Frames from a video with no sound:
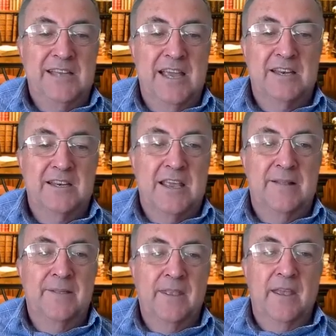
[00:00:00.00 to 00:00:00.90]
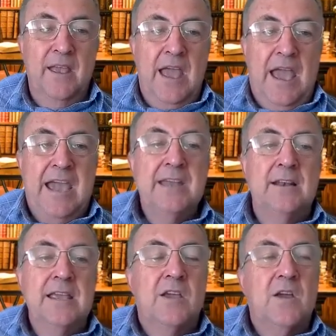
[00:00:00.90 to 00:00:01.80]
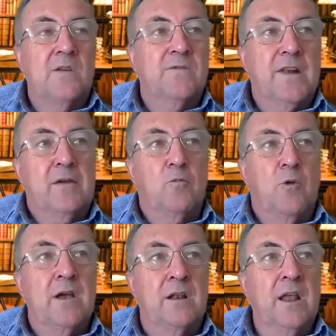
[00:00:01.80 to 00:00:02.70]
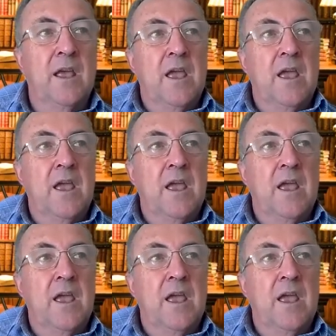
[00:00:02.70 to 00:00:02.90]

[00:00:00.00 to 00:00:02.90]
identity, handling conflict well